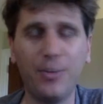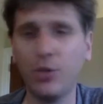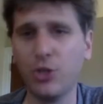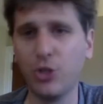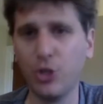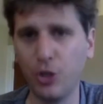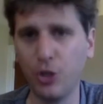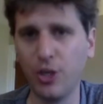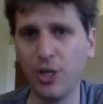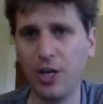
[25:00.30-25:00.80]

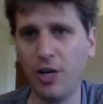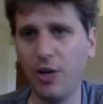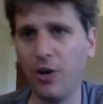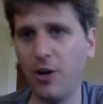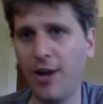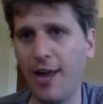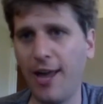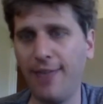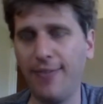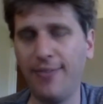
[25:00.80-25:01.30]
certainly an
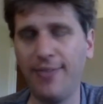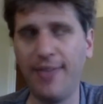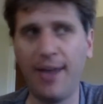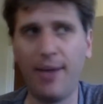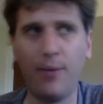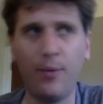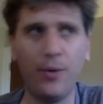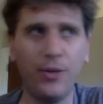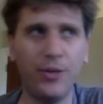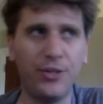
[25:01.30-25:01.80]
internet
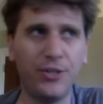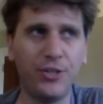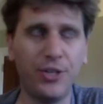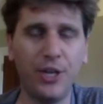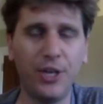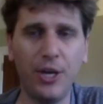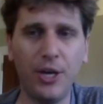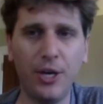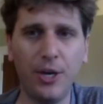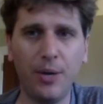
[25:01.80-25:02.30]
that was
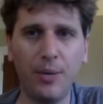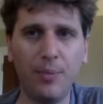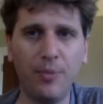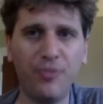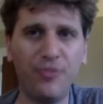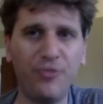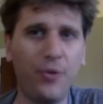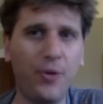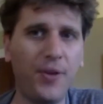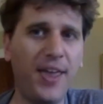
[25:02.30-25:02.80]

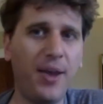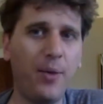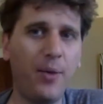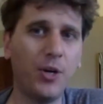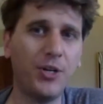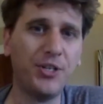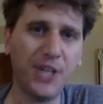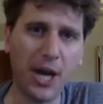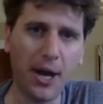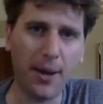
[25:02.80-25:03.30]
before they were
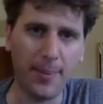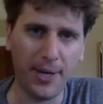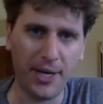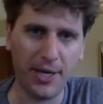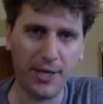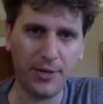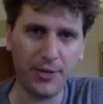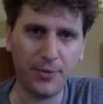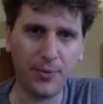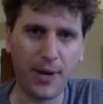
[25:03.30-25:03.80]

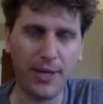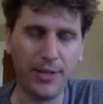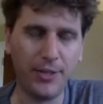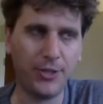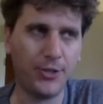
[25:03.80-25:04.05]
dominant, right?